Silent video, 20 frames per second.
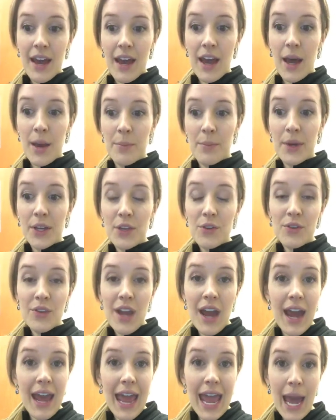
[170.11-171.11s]
but you're
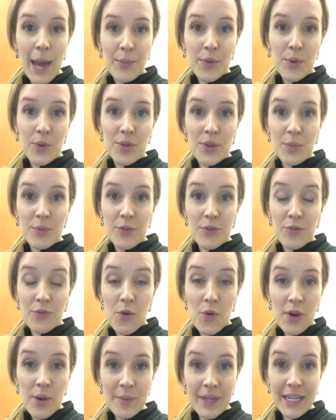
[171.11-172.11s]
not happy with the
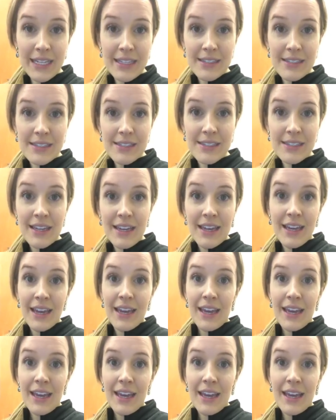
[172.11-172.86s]
performance,